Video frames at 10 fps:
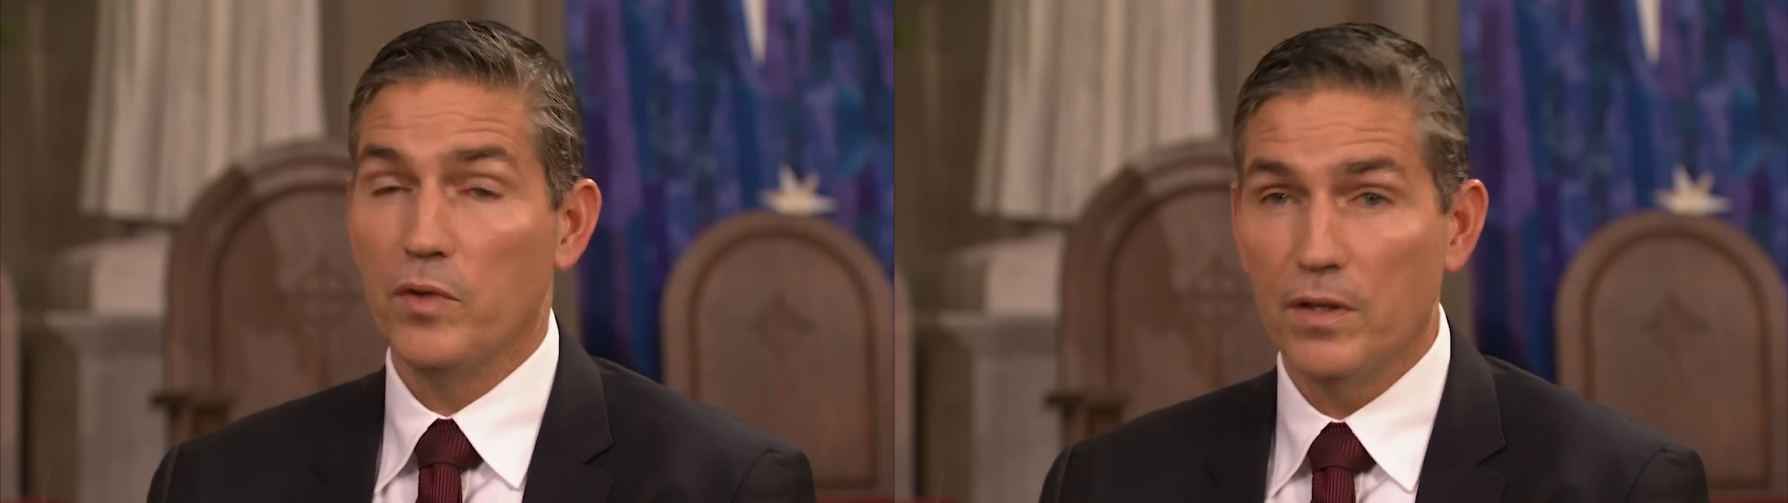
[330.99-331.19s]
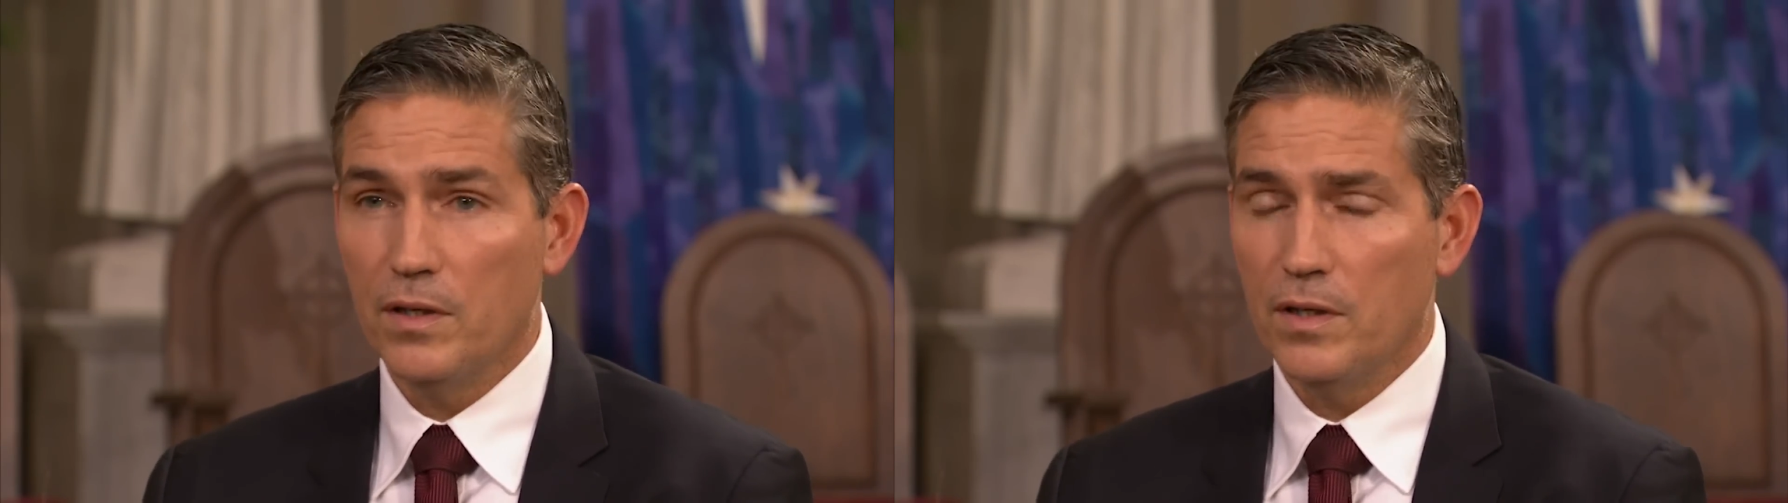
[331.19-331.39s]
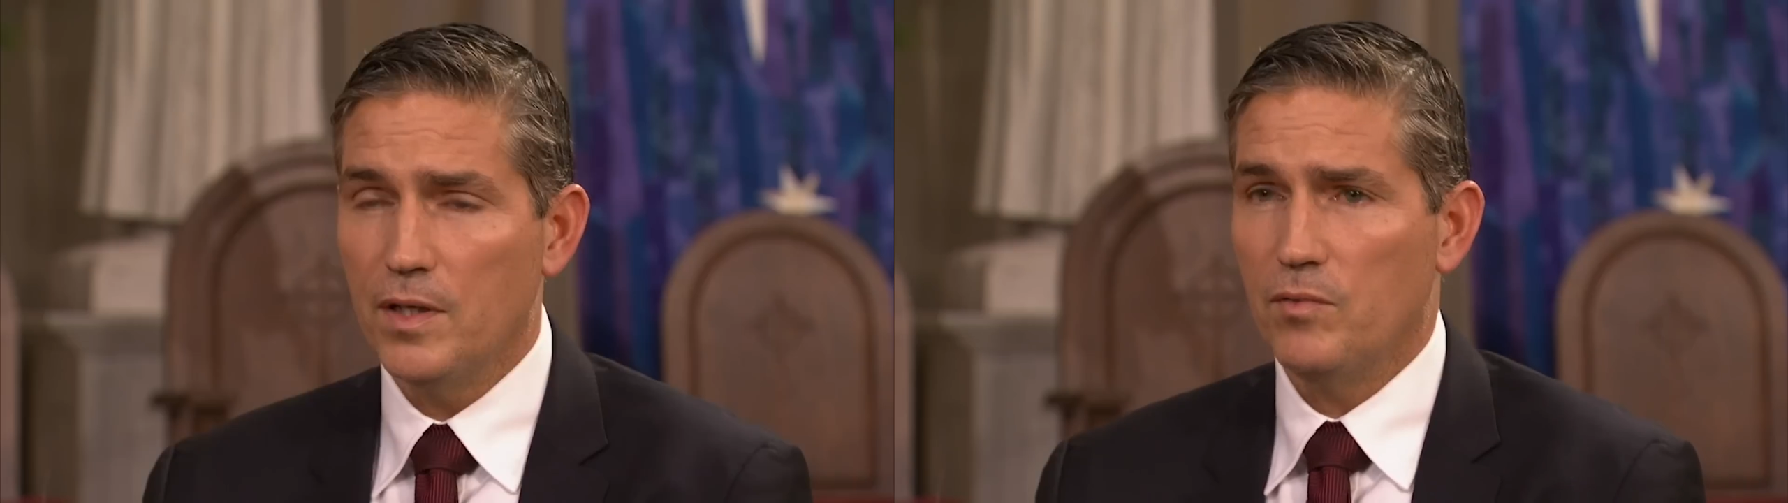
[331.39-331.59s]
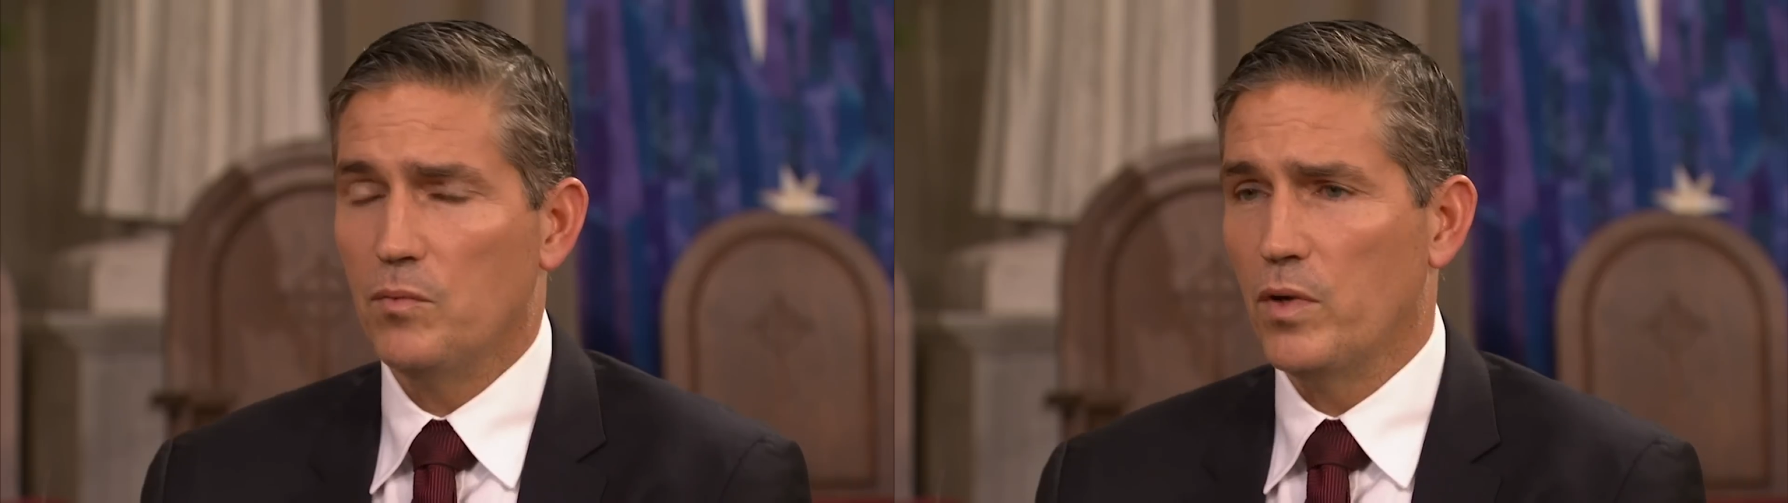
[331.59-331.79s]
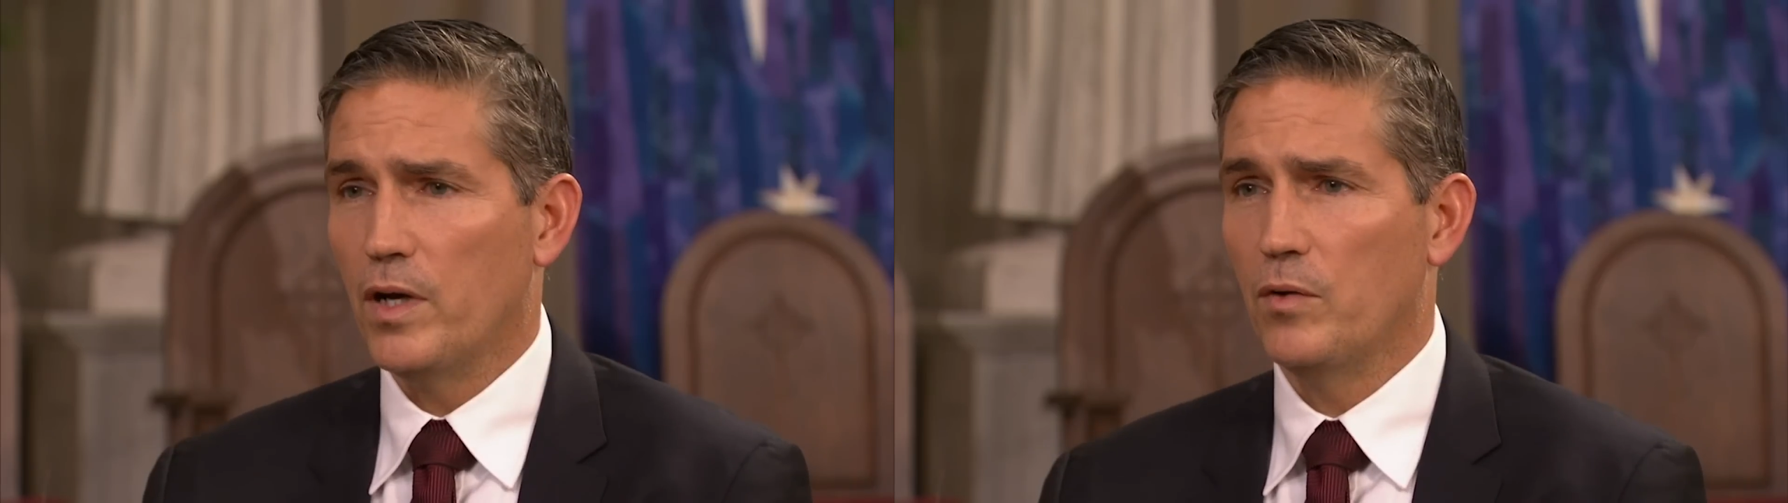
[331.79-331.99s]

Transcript: And even when I